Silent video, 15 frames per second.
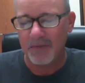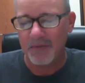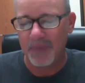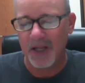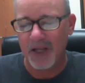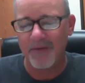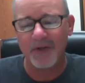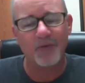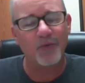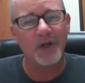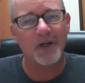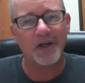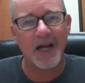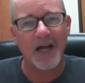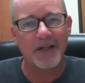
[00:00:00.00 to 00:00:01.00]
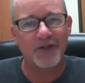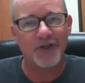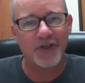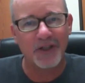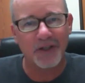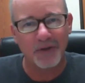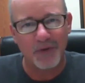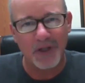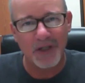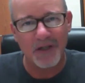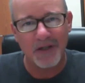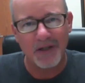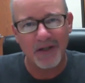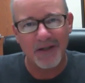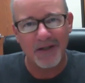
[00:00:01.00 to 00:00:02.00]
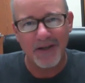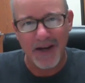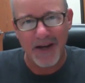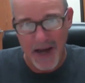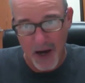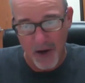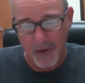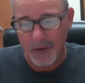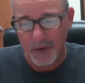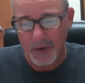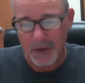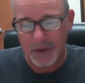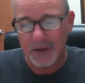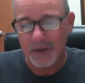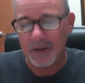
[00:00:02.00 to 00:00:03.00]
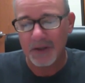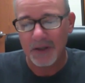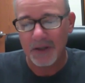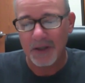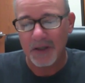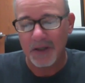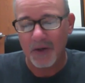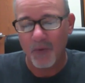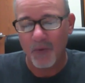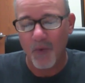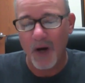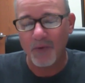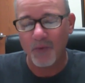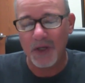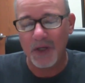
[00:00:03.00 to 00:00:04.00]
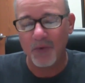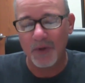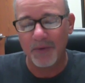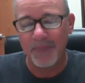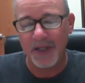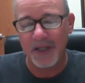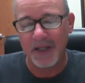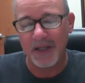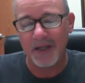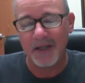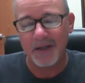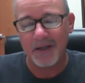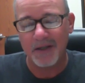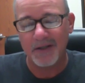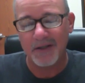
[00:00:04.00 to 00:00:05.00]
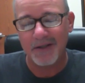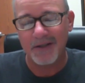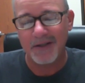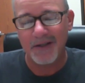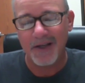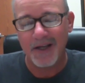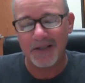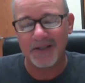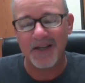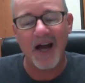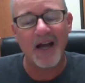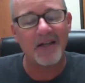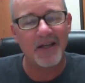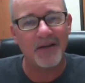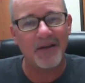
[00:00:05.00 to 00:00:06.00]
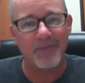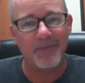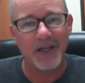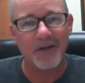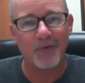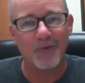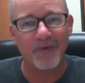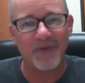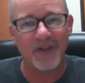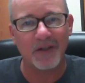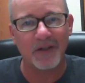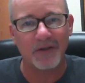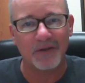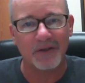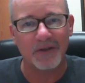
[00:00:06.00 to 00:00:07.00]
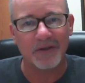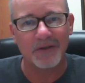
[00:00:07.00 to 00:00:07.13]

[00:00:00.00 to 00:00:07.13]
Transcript: Beloved, we are God's children now. What we will be has not yet been revealed.